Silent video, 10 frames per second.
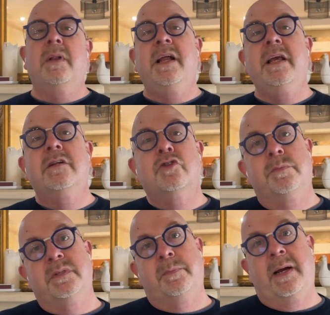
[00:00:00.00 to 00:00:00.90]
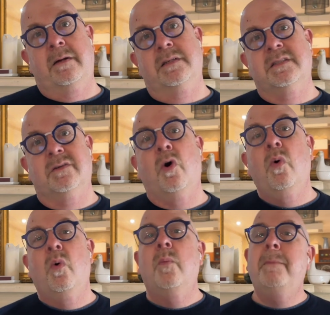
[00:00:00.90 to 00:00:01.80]
Planning a trip to Paris,
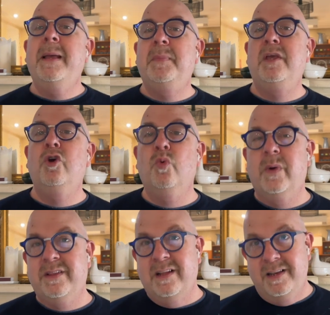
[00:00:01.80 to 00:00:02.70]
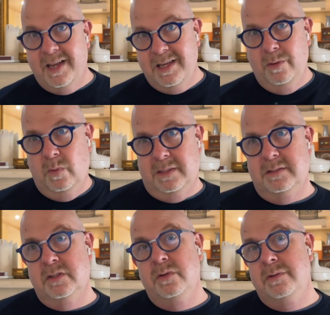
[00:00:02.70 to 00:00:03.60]
or maybe you're one of the lucky
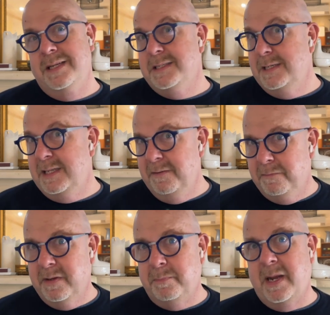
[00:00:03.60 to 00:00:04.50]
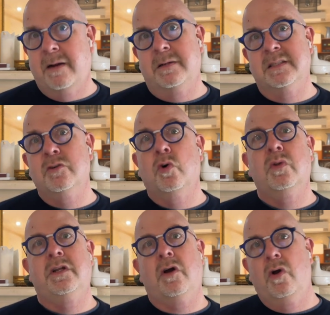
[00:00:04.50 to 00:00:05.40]
ones who get to live in Paris and
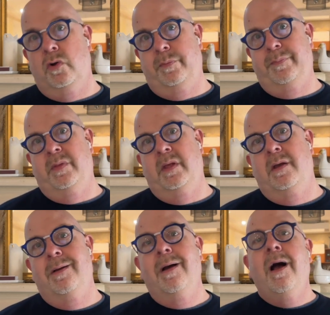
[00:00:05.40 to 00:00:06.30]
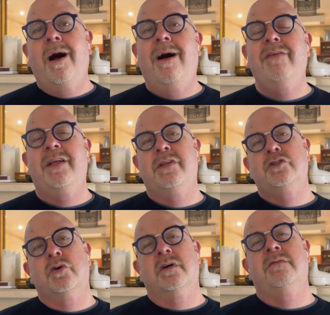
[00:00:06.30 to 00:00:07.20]
call it home. I've had the
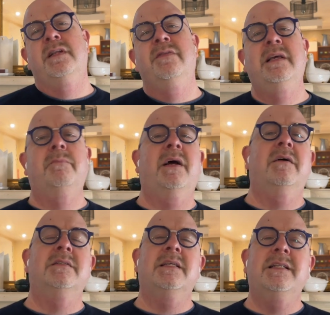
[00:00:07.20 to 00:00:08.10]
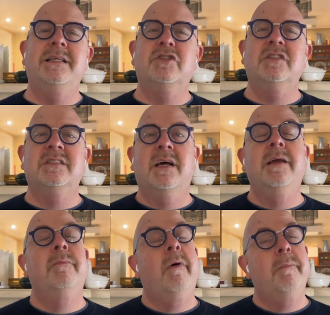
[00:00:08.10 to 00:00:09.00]
joy of living in Paris and let's just
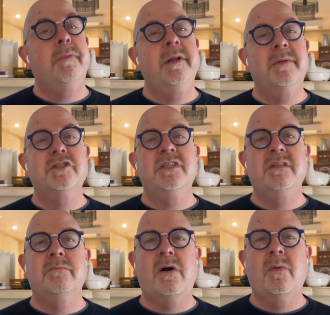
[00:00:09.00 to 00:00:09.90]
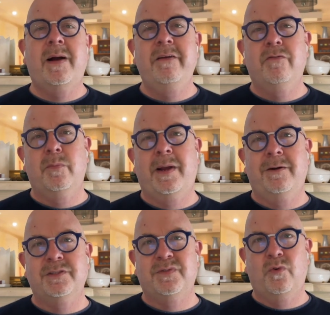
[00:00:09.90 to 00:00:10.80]
say, pretty much eaten my way through
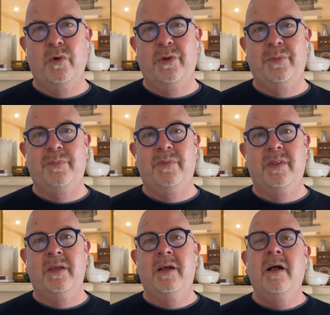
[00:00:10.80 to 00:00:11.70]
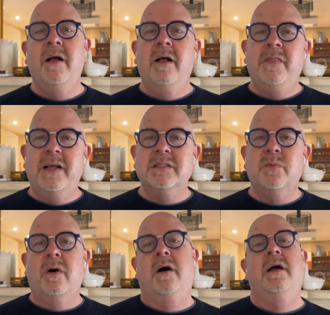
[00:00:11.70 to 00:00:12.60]
Paris for you.
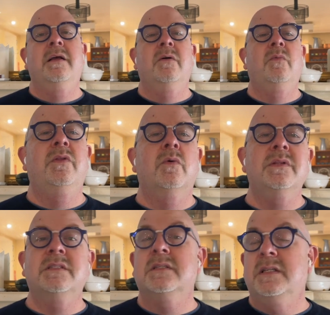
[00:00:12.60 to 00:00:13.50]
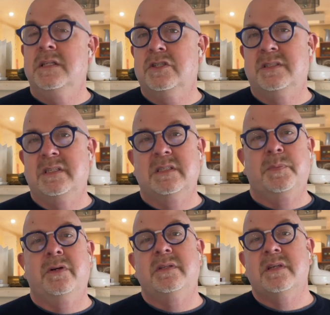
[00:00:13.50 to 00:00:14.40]
That's why, with all this delicious
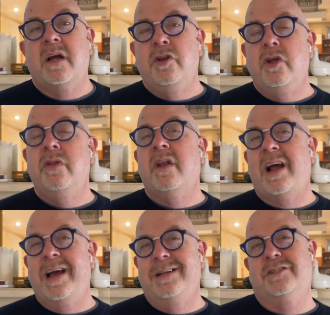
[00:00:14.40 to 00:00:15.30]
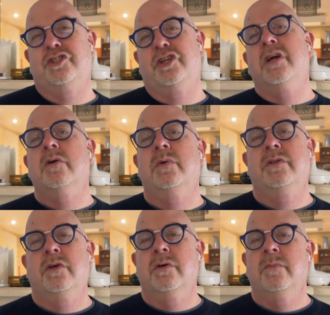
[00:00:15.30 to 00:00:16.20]
experience, I knew that I had to share it
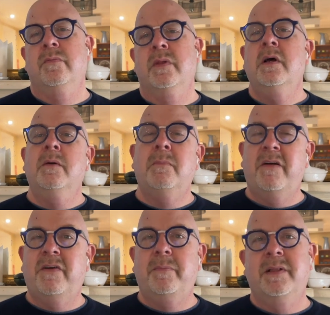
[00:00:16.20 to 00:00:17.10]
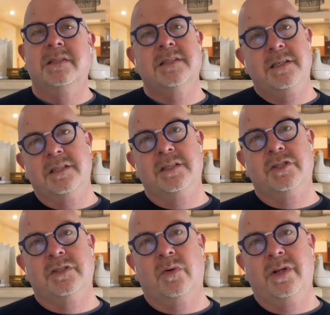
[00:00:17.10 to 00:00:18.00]
with you, my fabulously
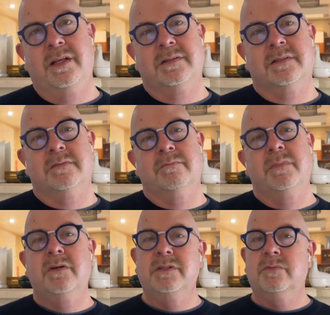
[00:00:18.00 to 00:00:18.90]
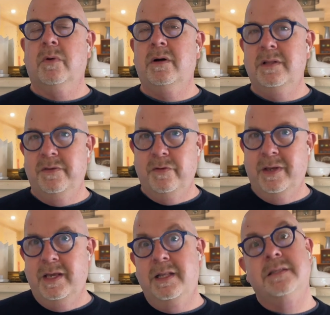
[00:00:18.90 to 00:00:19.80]
delicious audience. Because, well, if you're
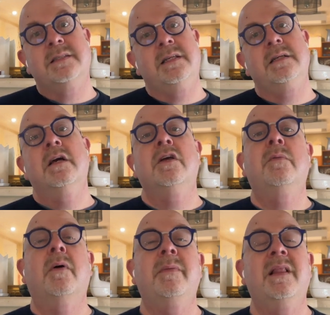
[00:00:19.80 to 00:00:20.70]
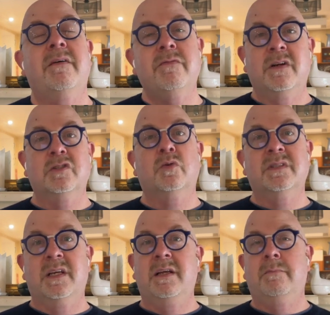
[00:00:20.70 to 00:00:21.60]
here listening, you probably love French
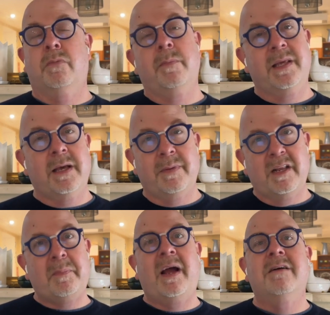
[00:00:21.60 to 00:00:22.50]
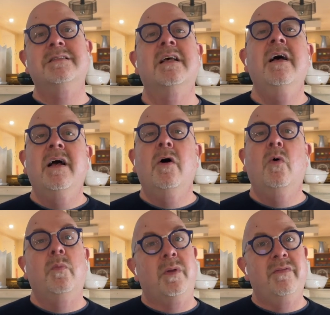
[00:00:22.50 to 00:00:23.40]
cuisine, probably coming to Paris
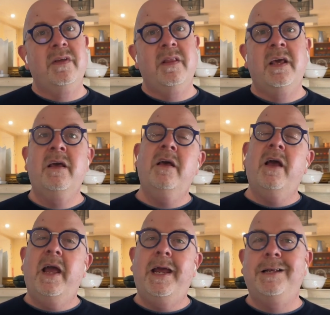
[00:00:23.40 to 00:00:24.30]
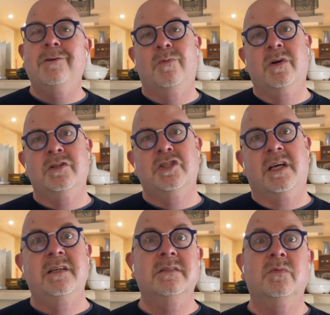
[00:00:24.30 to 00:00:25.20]
or living there, and want to
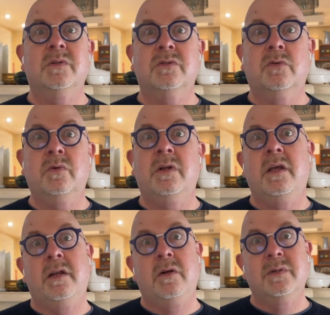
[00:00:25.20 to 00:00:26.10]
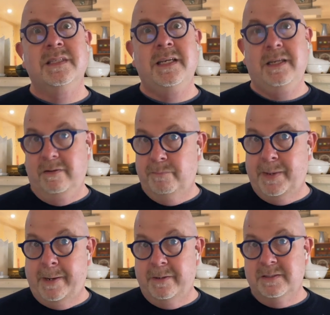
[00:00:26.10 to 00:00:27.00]
chase what's good in cuisine in
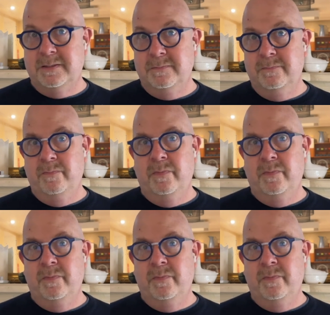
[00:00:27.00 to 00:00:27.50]
Paris.